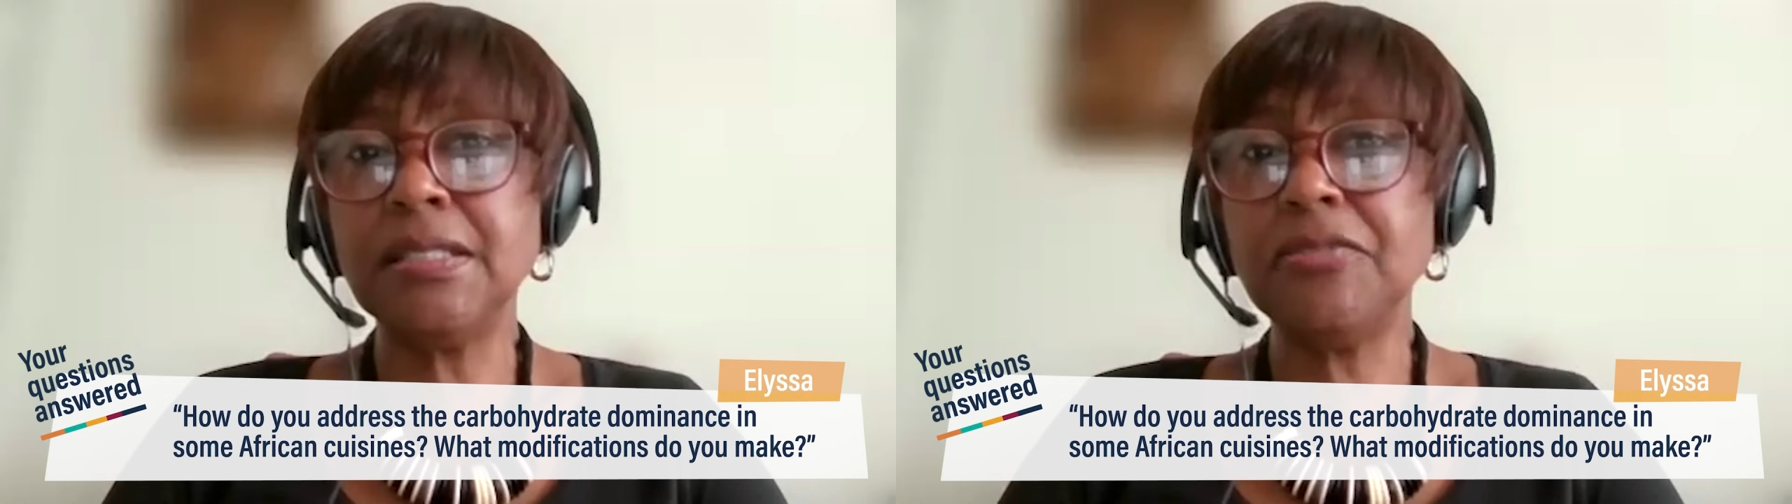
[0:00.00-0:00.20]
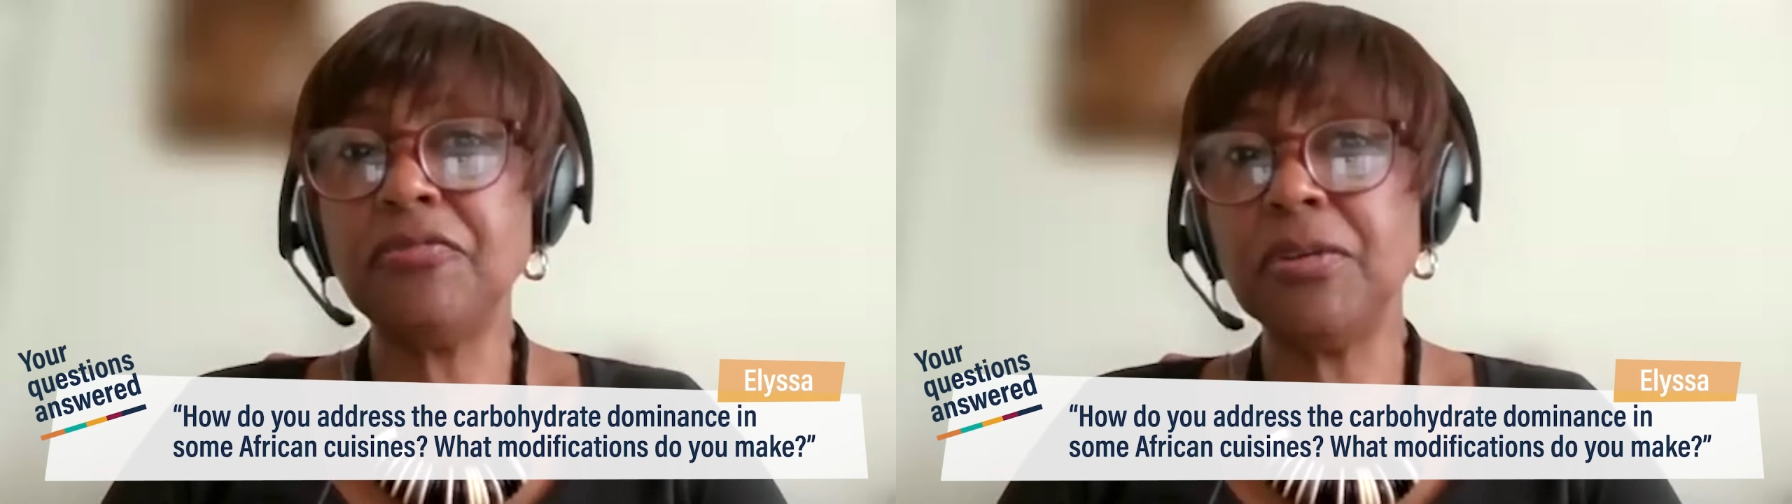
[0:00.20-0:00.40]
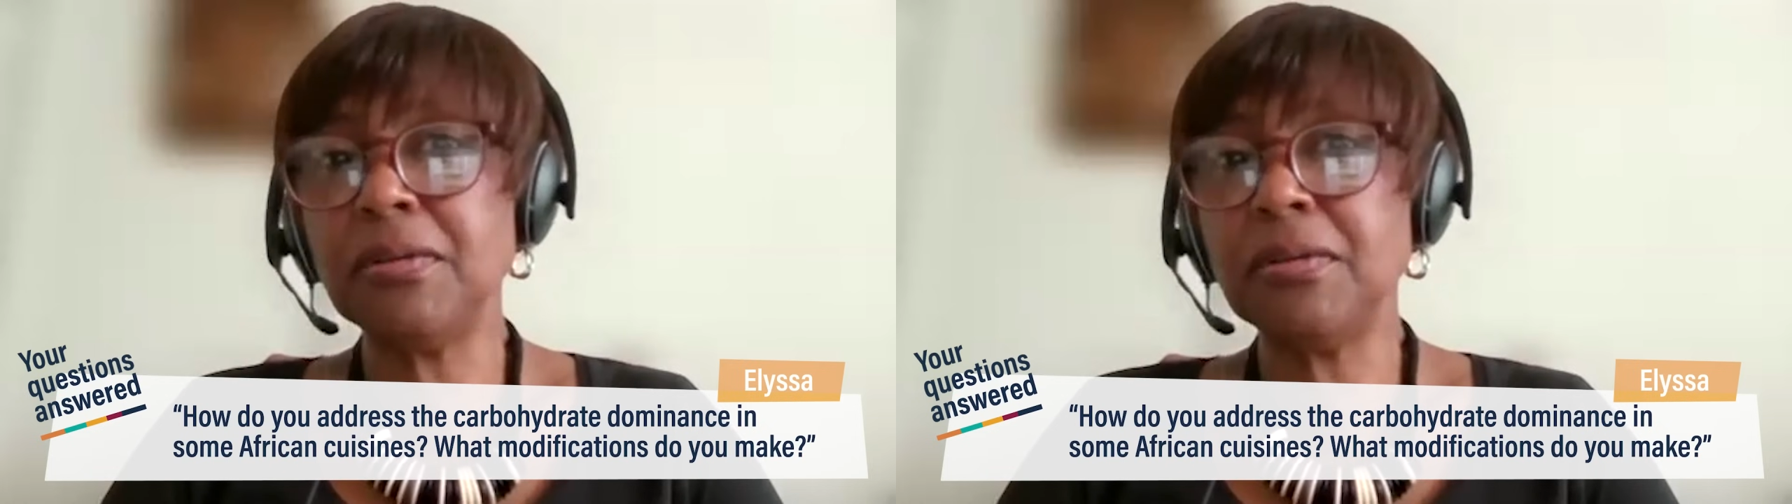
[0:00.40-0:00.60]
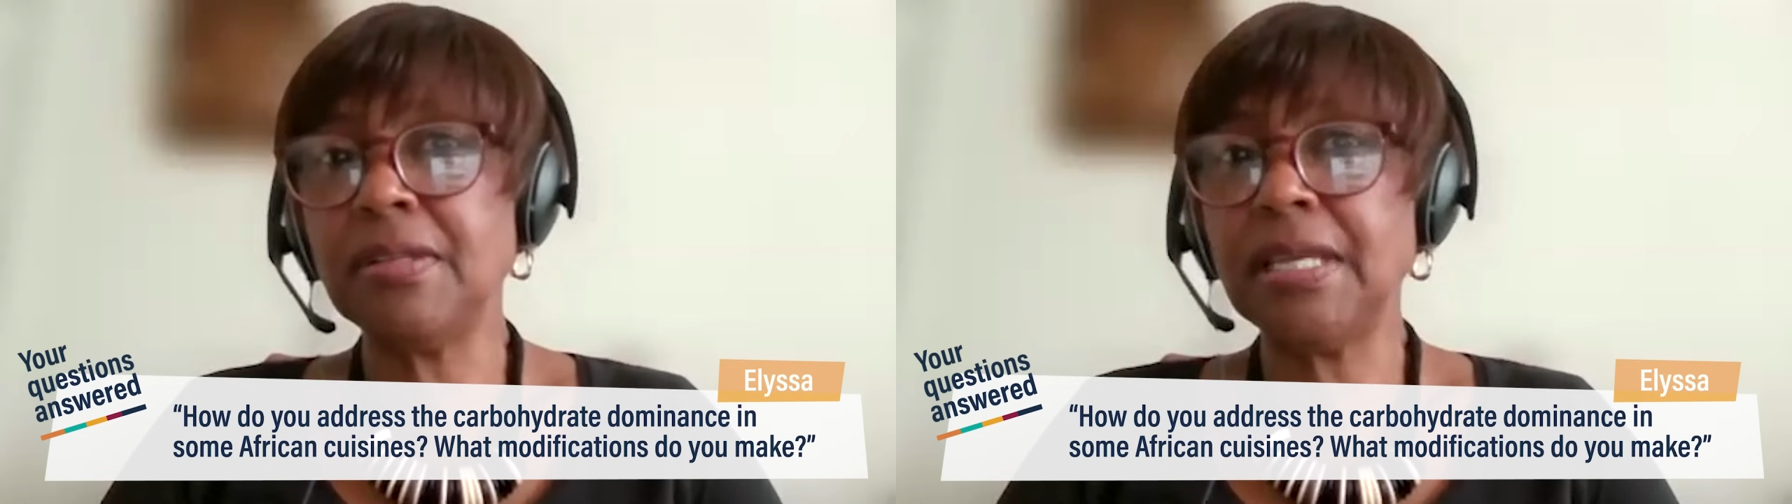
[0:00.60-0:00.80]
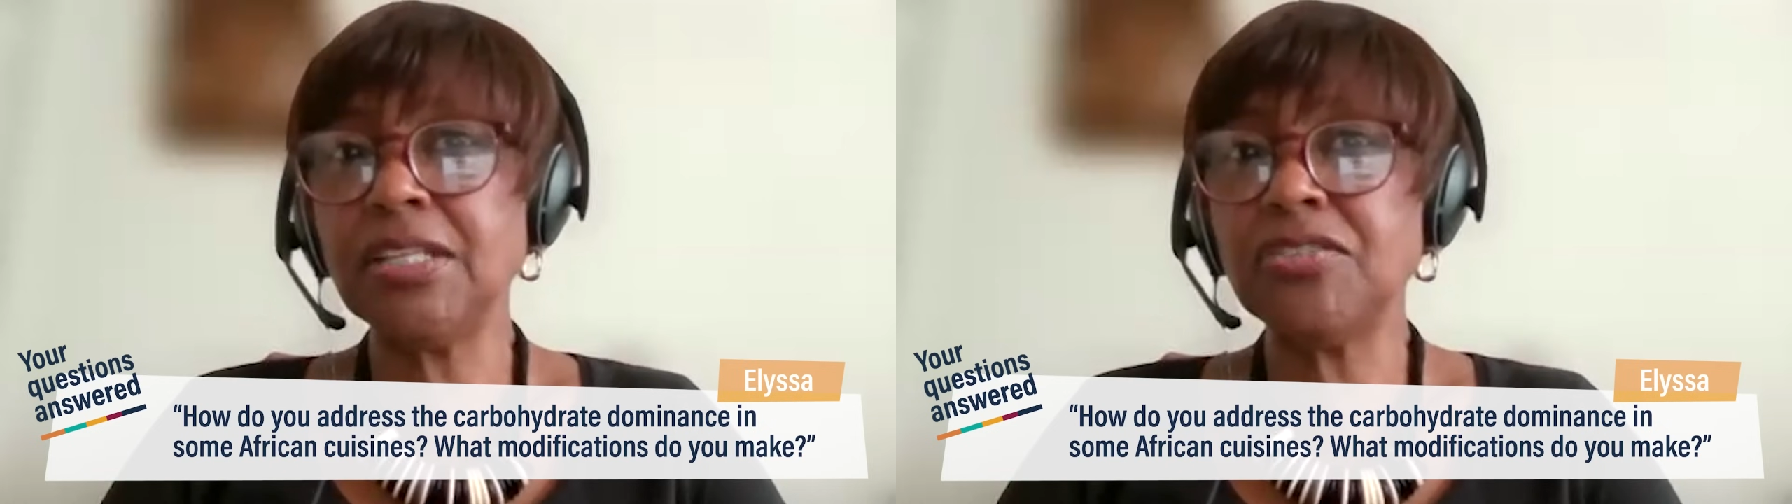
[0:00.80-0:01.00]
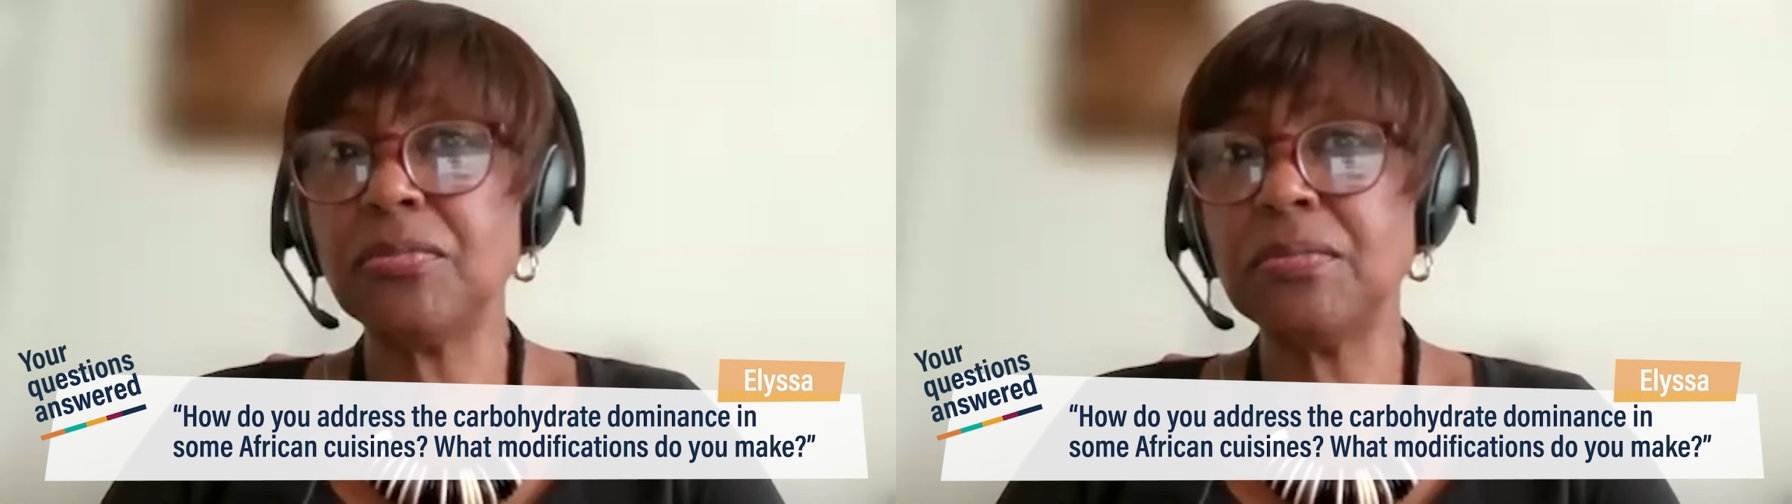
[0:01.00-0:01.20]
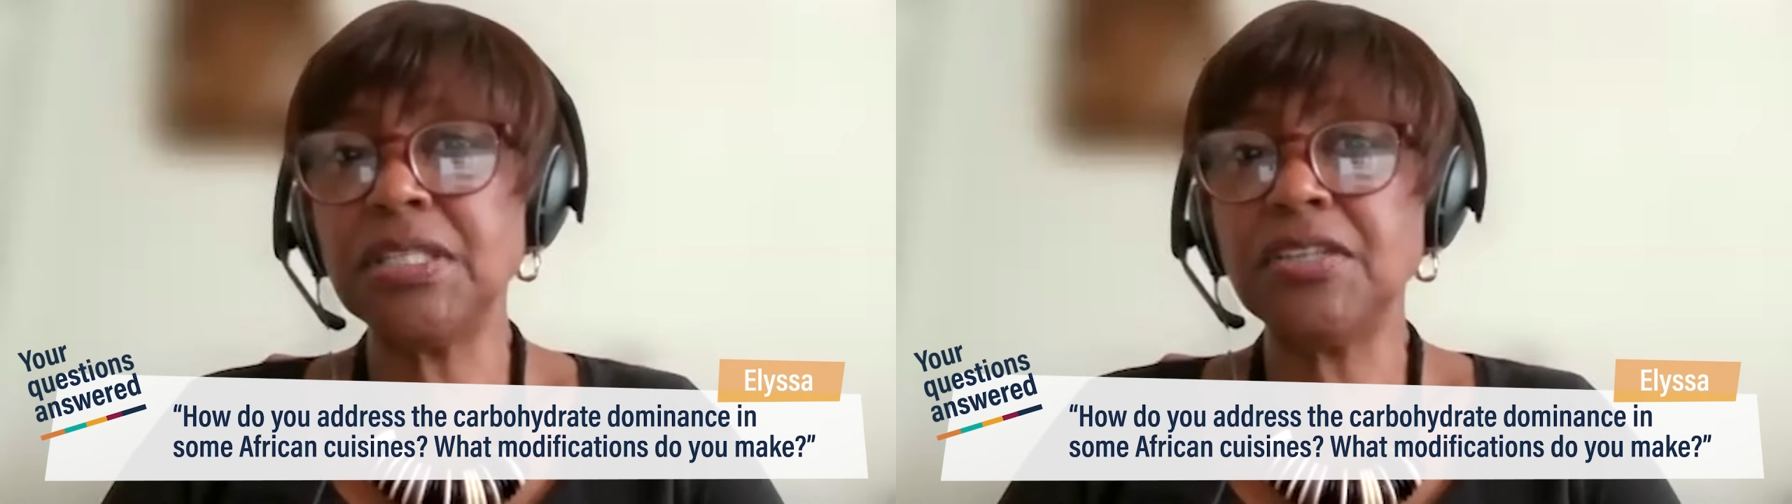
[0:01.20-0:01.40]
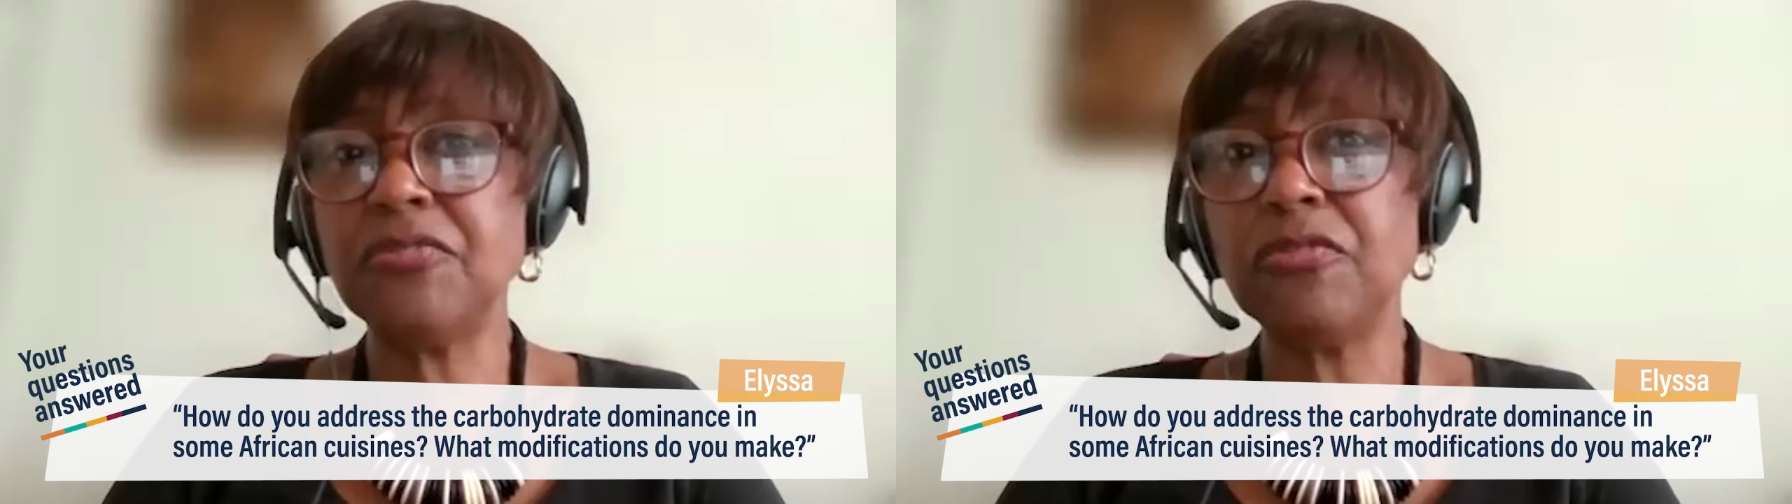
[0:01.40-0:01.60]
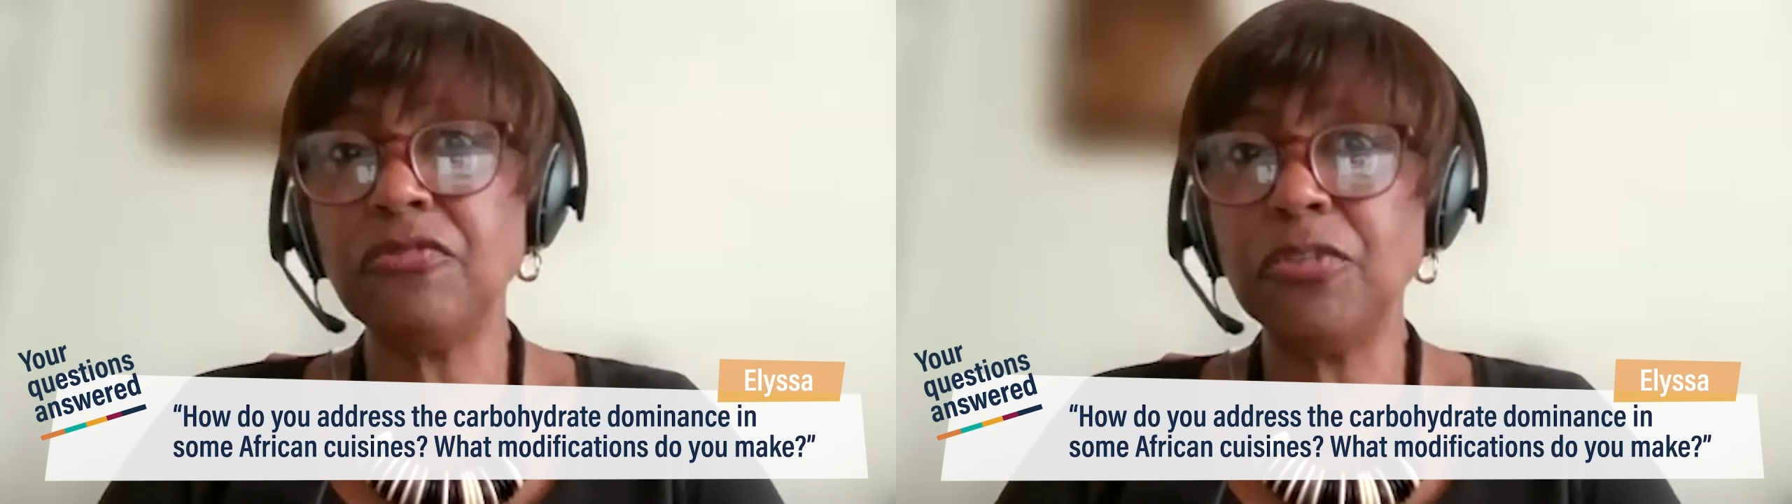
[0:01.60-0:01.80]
different things from the different